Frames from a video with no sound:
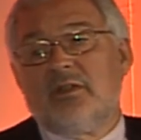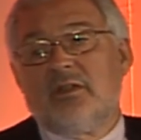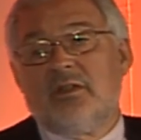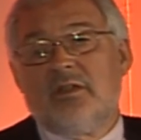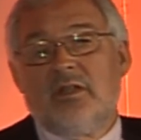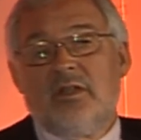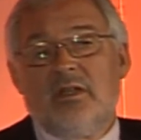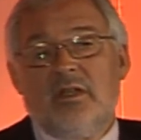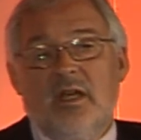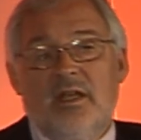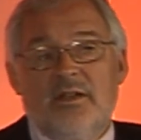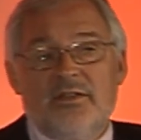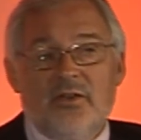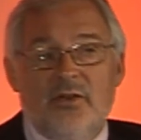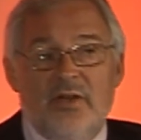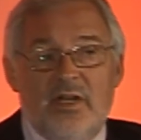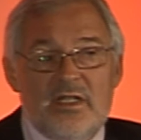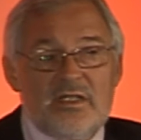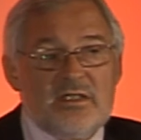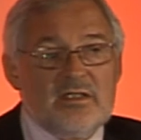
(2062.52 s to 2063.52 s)
And so it
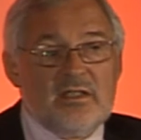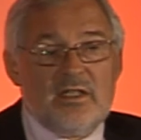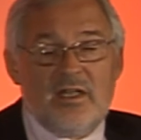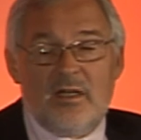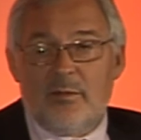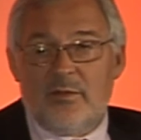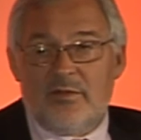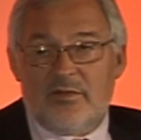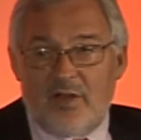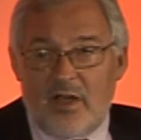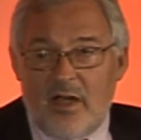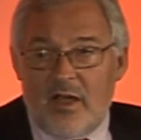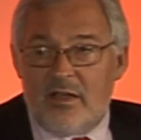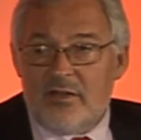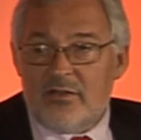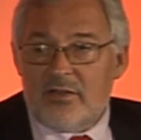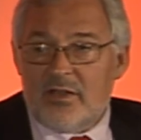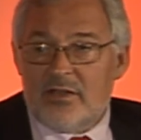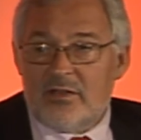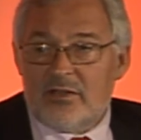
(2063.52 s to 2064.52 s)
isn't the number of
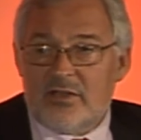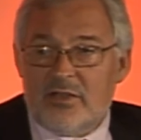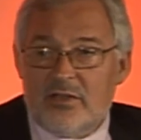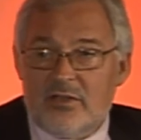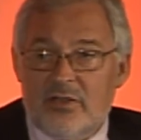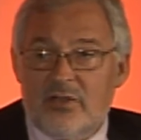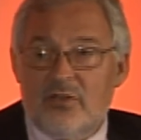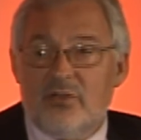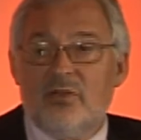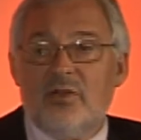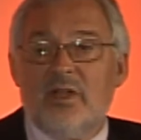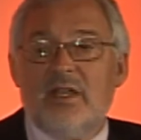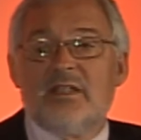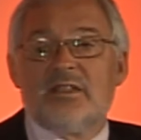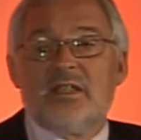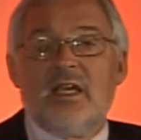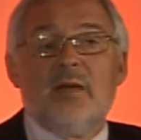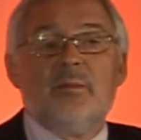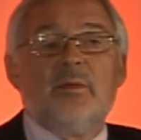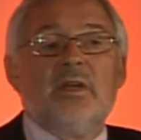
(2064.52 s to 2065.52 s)
Kaizens you do, it's
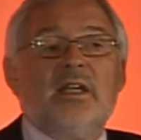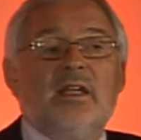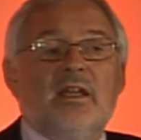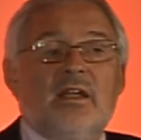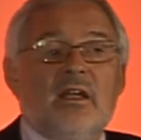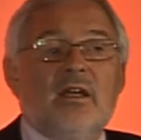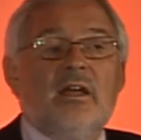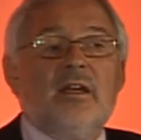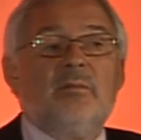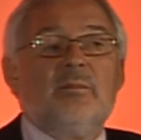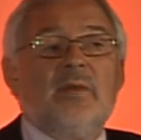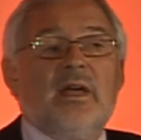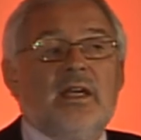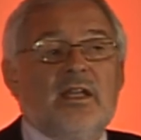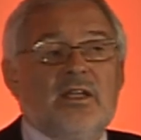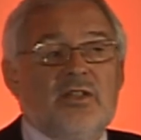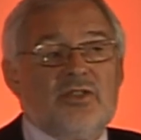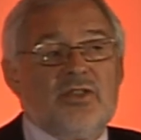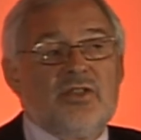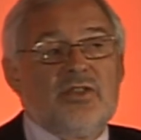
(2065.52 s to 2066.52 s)
how many line
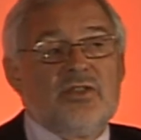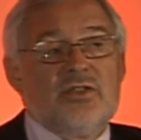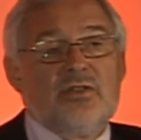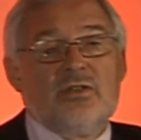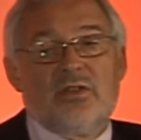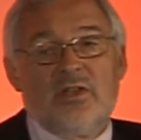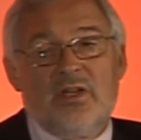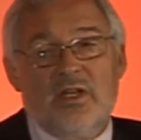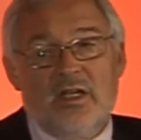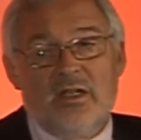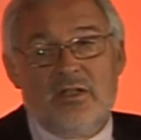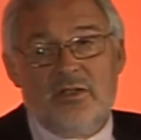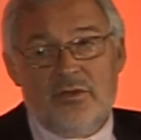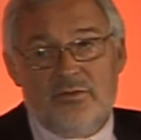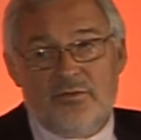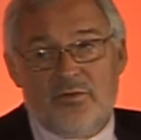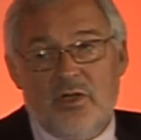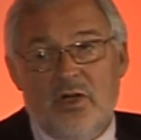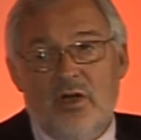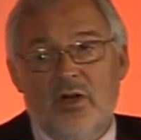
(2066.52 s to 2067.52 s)
managers you've
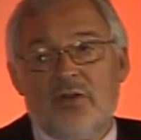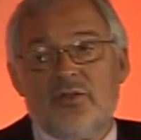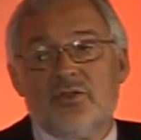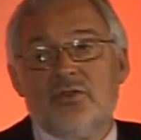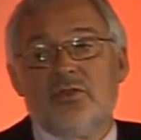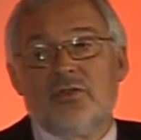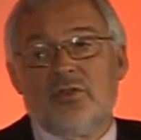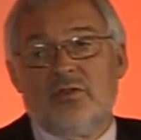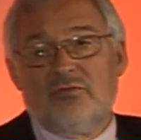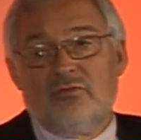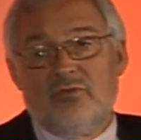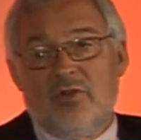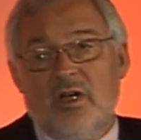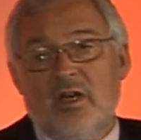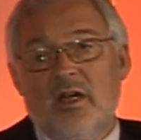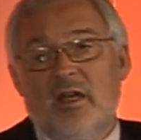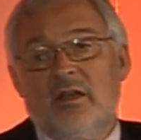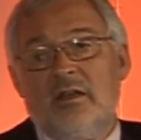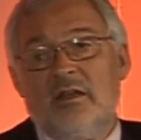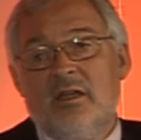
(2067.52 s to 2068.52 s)
got who can
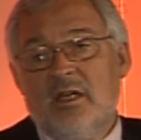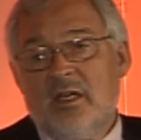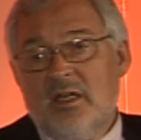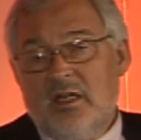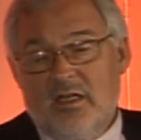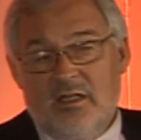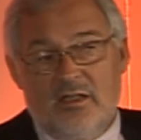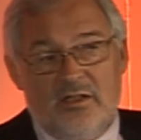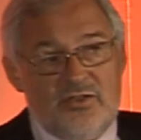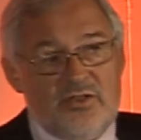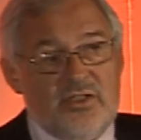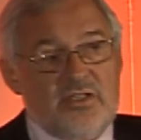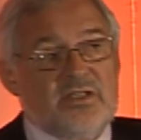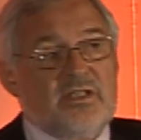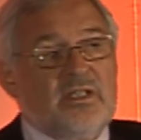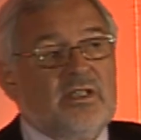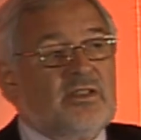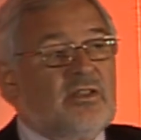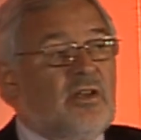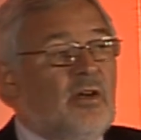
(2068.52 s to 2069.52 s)
run a
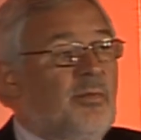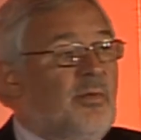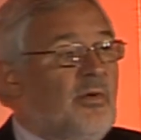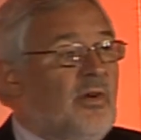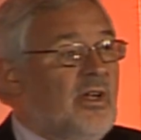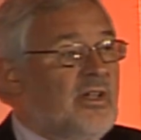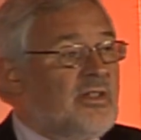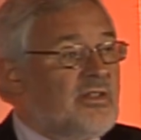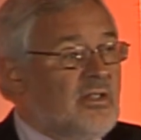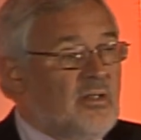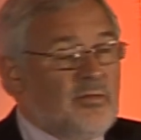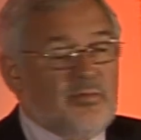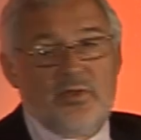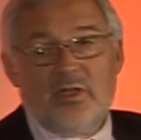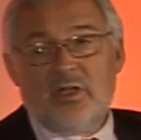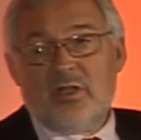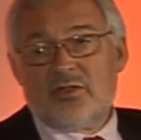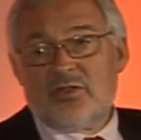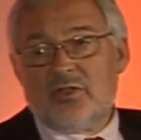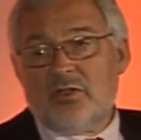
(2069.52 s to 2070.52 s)
logistics operation, a
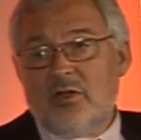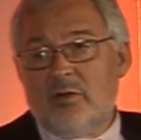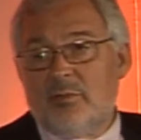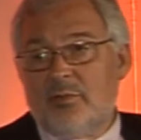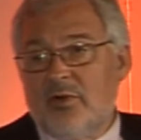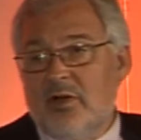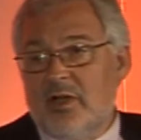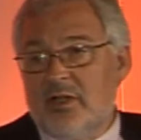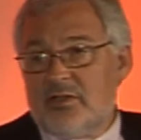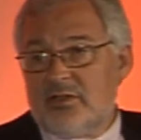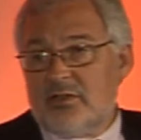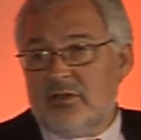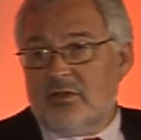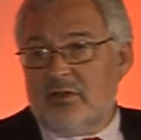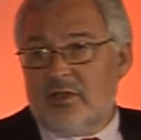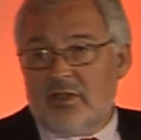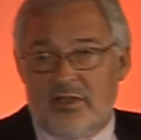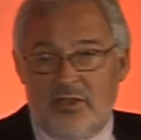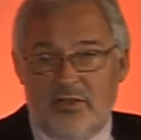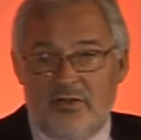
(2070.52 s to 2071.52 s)
production operation, or a
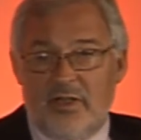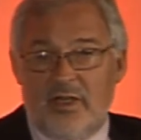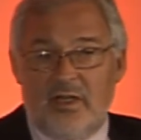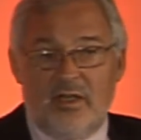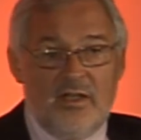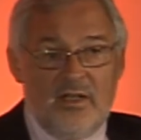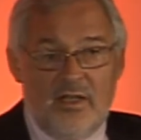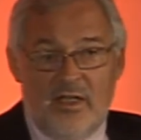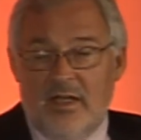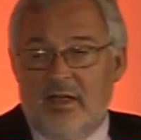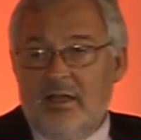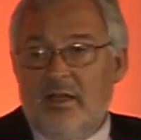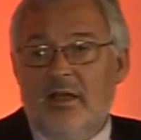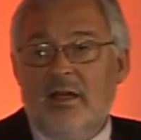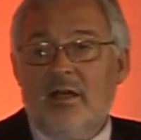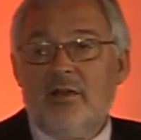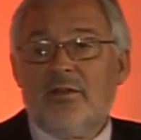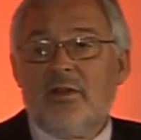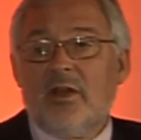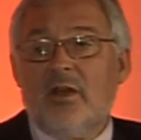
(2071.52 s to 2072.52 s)

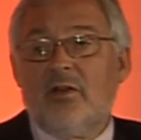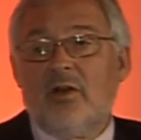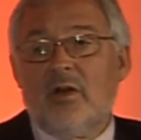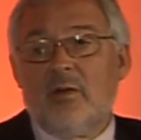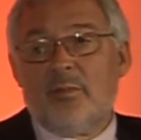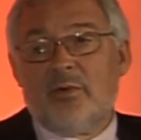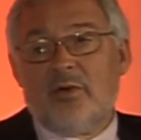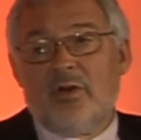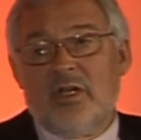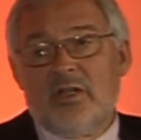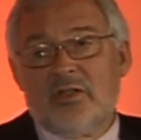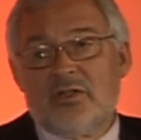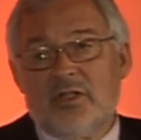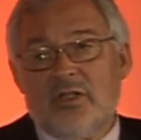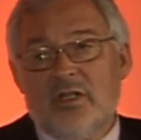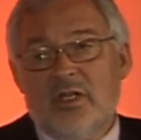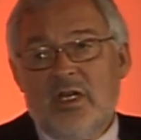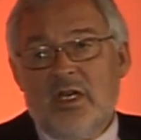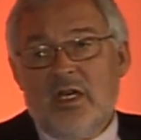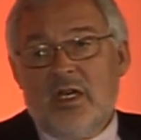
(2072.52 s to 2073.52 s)
healthcare operation,
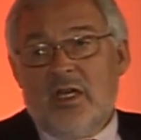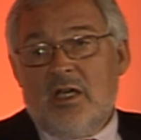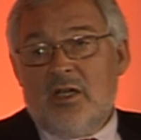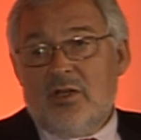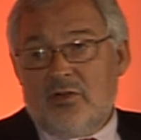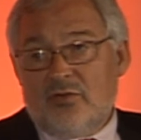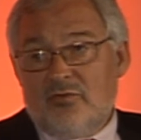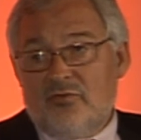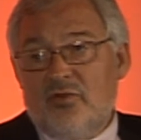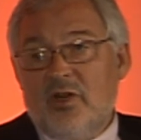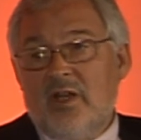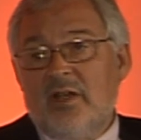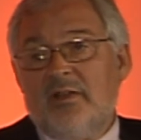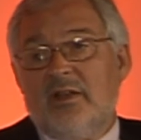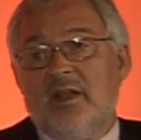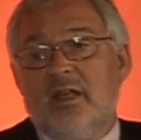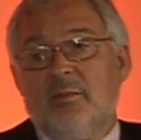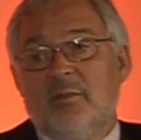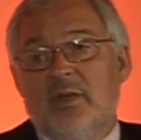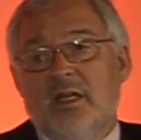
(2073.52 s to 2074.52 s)
who can run
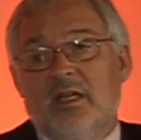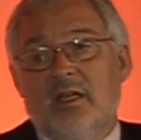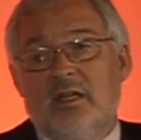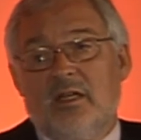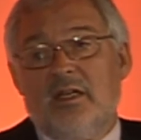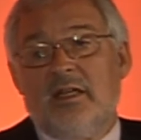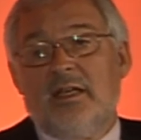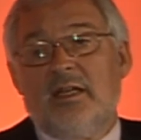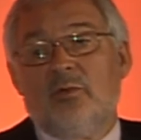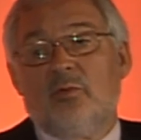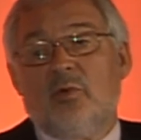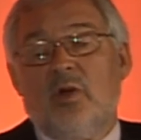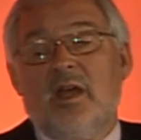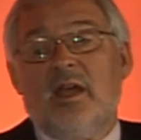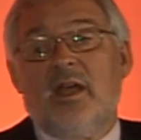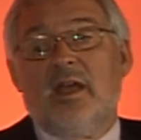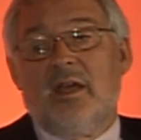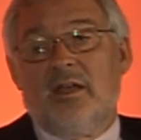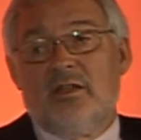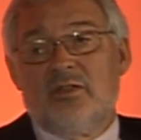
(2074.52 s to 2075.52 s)
them in a lean way
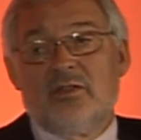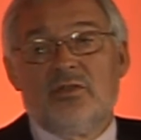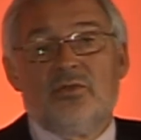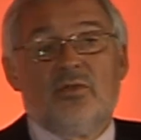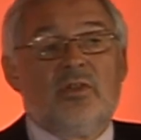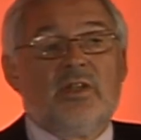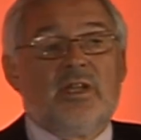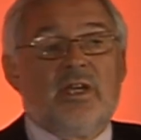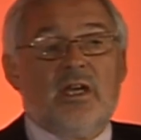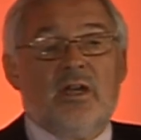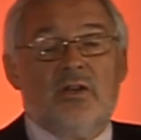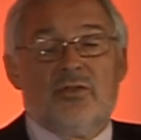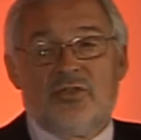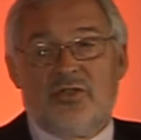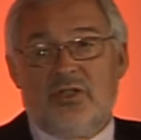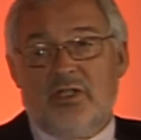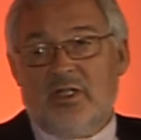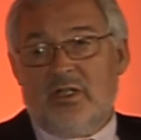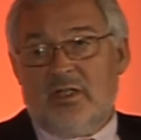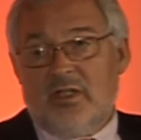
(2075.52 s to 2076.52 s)
and do all the
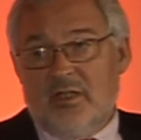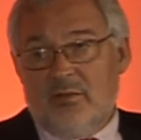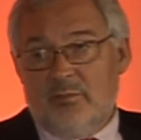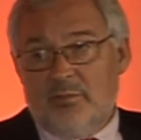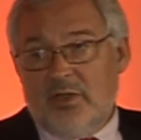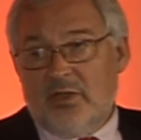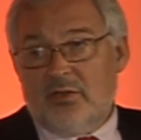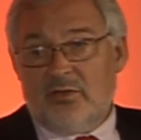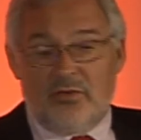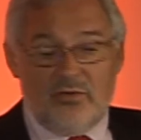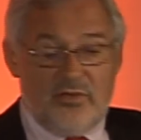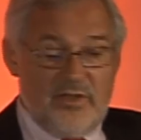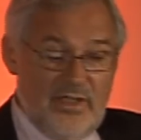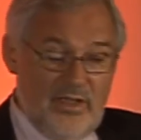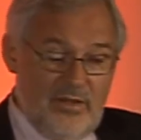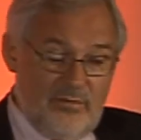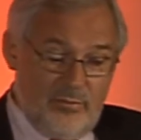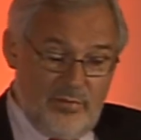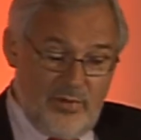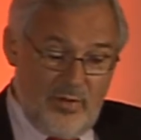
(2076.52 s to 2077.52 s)
coaching and build all the
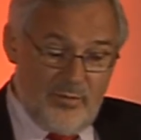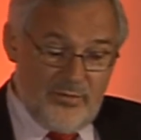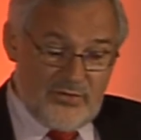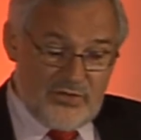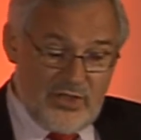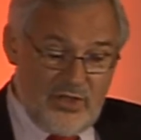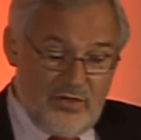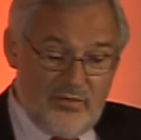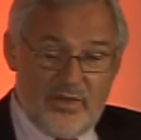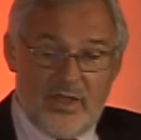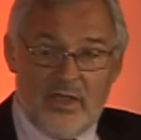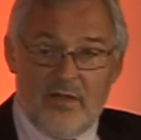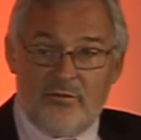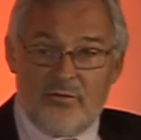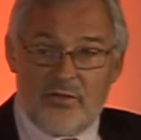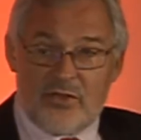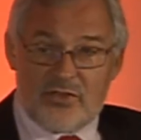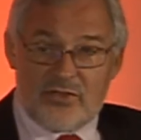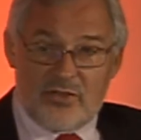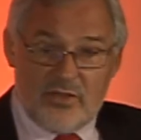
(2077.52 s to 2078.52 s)
problem-solving
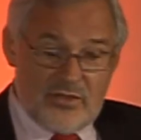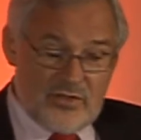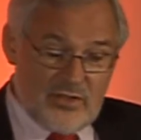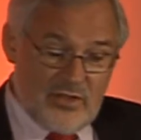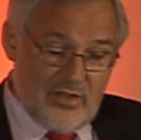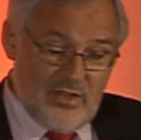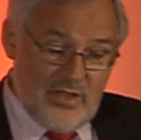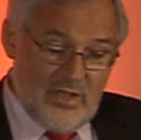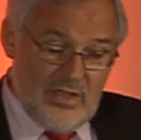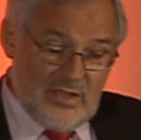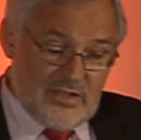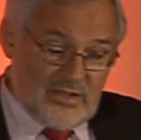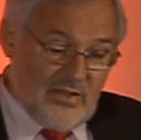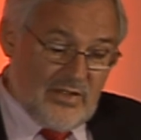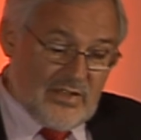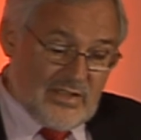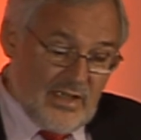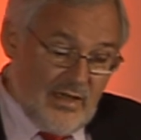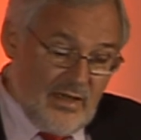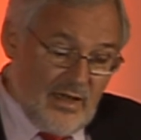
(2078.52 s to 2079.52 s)
infrastructure. So it's
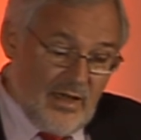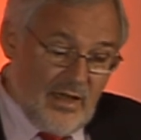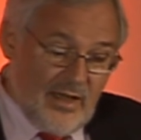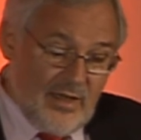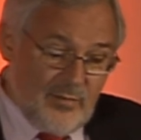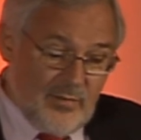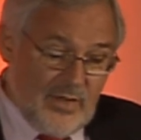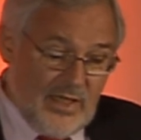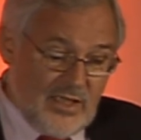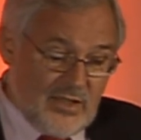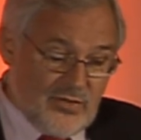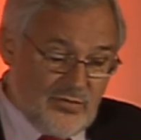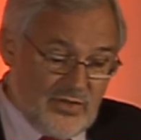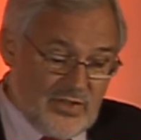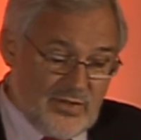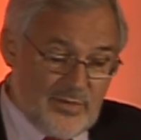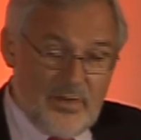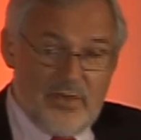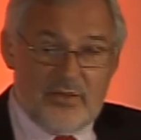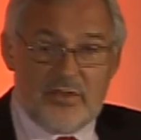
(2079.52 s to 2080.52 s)
a line manager
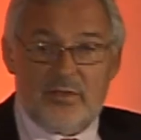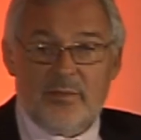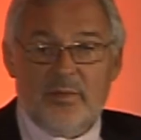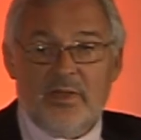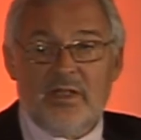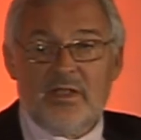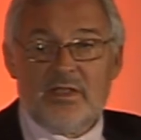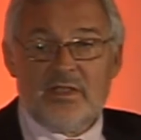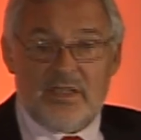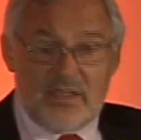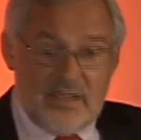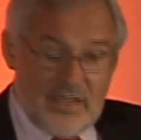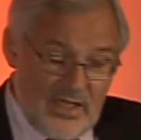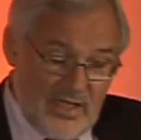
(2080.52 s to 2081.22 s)
responsibility.